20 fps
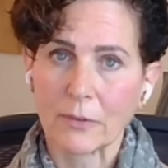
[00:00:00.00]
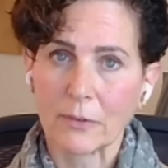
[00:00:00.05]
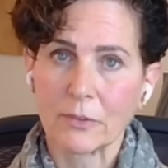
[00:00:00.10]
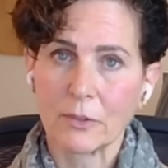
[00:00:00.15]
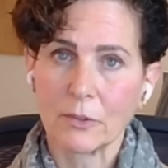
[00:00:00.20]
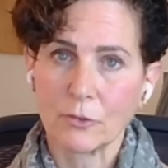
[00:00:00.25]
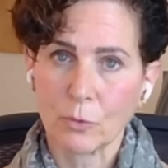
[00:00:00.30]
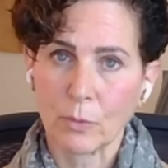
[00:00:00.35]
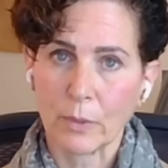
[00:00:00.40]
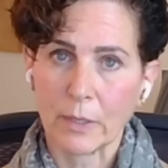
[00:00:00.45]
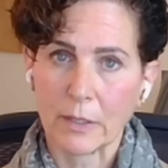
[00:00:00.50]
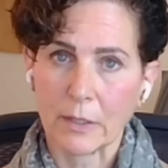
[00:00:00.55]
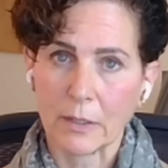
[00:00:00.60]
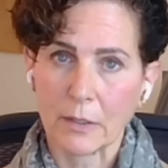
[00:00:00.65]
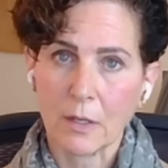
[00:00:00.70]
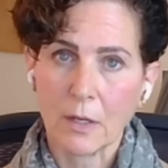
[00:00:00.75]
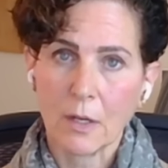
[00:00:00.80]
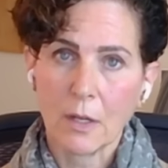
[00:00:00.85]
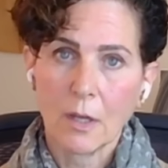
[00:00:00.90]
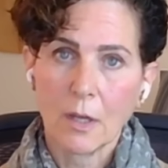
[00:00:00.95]
best
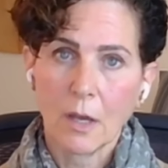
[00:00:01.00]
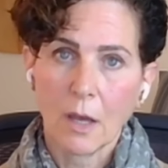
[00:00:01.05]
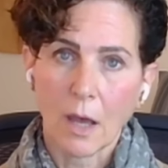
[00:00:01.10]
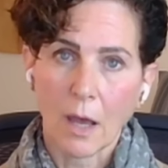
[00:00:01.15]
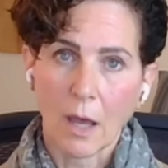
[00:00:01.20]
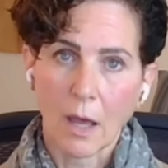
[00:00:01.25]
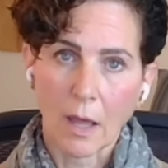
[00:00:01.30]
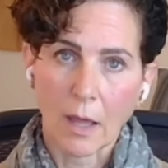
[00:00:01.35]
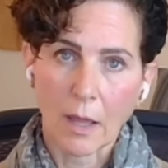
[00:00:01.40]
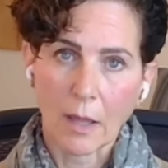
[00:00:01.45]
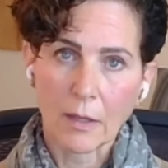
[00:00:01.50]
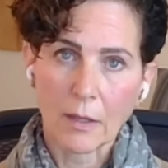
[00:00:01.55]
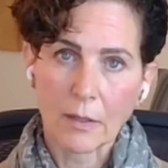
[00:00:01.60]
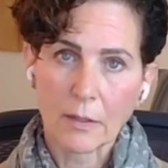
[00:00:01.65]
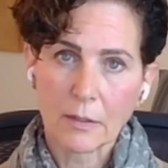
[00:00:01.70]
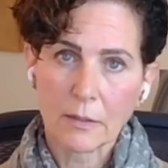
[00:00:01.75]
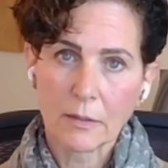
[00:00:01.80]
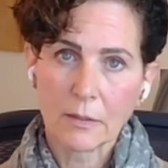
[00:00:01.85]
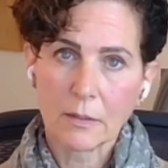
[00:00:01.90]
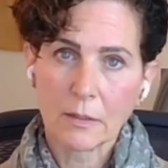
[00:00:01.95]
situated
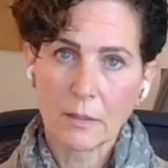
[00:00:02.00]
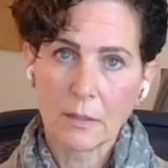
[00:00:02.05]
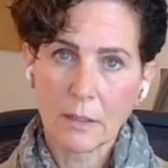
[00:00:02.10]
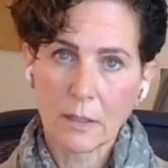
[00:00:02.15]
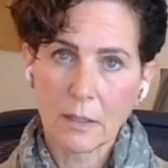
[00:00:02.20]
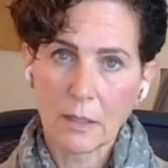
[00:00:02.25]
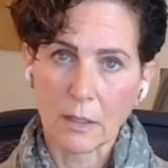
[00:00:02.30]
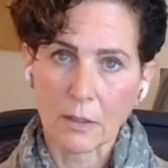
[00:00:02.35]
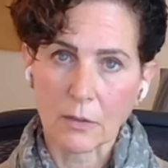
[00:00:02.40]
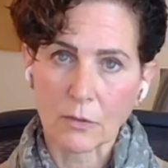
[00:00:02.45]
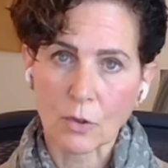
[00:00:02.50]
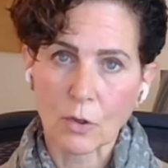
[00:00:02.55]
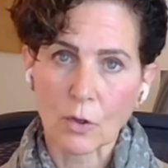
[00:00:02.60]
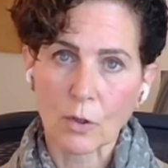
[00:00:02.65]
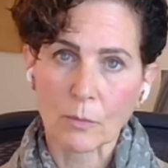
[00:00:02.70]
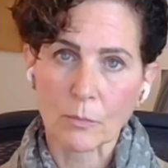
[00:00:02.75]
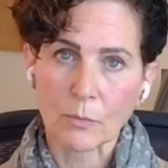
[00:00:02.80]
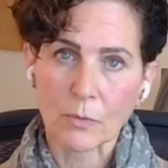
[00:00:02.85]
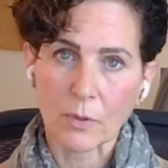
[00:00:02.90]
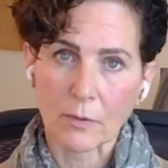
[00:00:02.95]
in
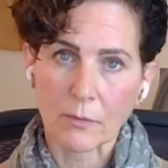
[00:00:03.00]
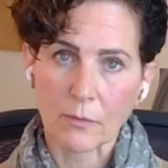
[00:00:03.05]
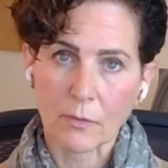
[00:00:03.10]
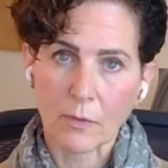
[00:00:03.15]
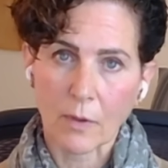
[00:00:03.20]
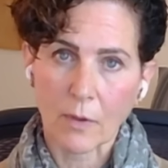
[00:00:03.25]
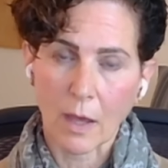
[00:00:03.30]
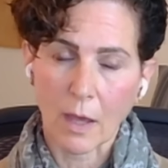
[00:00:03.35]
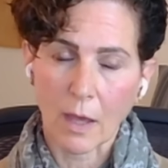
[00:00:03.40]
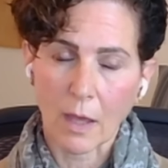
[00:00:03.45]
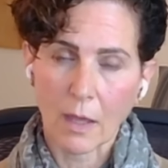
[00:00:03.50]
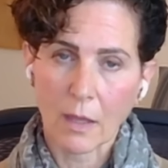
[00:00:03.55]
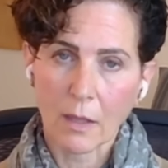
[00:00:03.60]
terms of